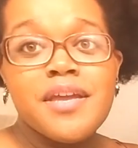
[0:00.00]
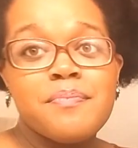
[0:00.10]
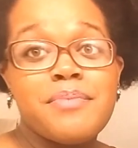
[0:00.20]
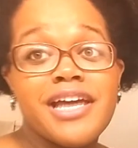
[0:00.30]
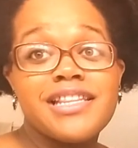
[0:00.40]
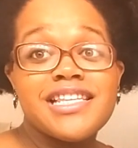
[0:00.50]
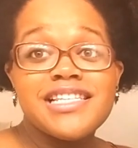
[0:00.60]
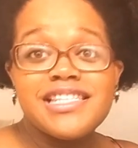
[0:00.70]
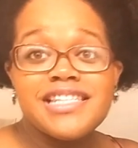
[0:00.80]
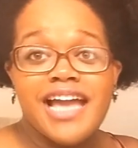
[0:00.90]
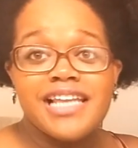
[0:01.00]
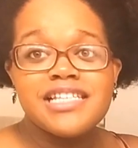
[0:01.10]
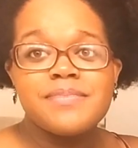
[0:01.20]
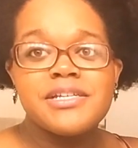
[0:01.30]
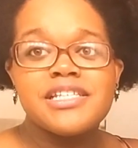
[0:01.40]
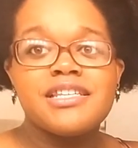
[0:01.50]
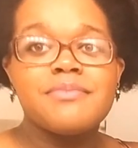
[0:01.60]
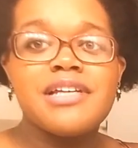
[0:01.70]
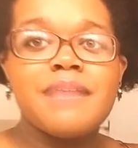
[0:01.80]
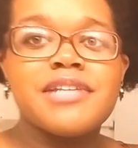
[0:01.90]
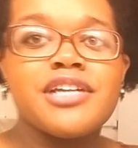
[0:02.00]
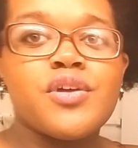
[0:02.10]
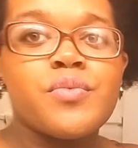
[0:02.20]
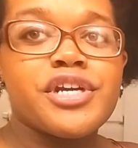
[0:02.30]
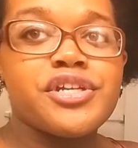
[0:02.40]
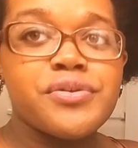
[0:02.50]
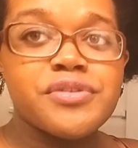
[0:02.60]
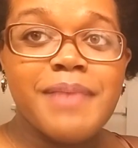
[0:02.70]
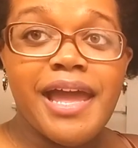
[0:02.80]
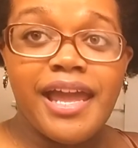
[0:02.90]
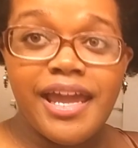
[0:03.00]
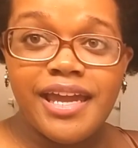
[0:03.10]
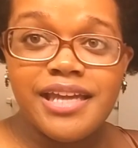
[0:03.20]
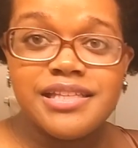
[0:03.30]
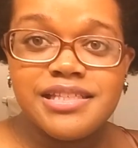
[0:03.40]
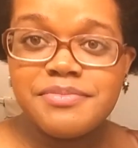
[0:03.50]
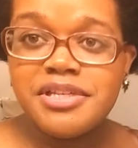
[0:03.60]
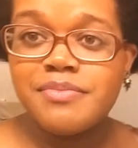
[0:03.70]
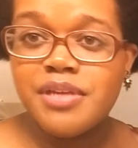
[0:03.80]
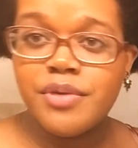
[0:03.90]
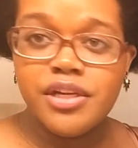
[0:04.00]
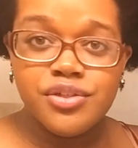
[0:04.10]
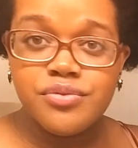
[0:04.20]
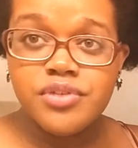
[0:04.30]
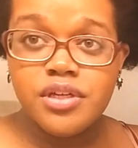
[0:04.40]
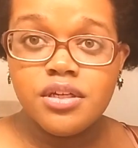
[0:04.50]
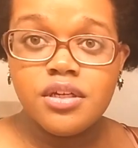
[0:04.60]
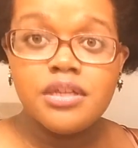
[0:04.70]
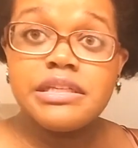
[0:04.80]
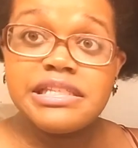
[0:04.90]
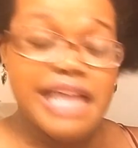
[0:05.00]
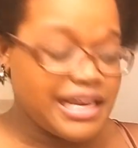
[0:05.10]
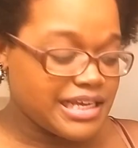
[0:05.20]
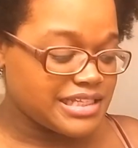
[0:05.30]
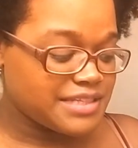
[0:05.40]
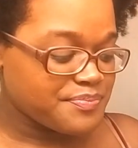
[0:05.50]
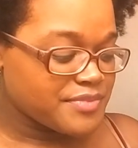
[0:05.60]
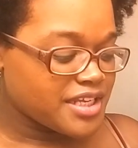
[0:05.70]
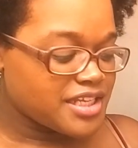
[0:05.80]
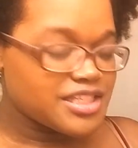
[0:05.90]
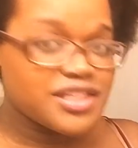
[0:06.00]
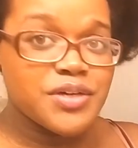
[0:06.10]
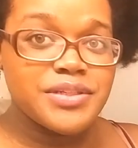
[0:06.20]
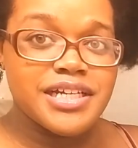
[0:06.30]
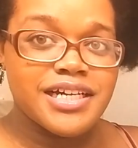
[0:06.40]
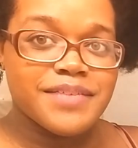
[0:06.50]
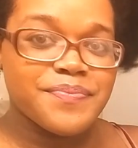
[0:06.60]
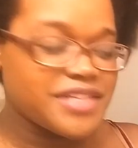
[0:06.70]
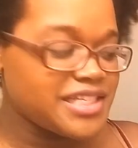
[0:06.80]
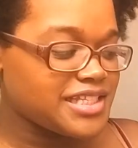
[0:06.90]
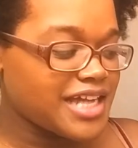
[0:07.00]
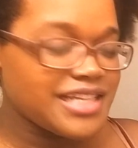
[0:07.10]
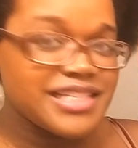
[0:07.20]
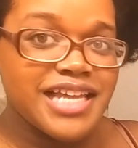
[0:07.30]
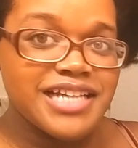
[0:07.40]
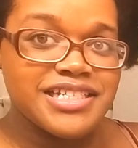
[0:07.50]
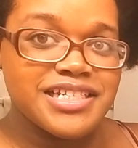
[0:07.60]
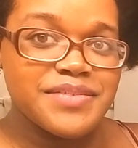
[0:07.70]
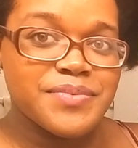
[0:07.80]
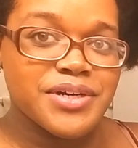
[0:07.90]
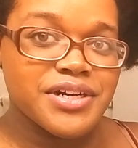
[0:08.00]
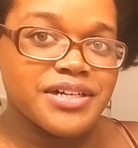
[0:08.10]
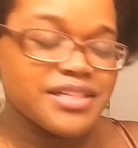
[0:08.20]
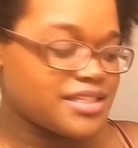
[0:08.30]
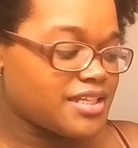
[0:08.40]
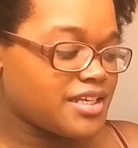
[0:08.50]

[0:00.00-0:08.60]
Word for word: But this stylus, because sometimes I don't want to use my hands, sometimes I want to use a stylus. So look, this stylus actually works.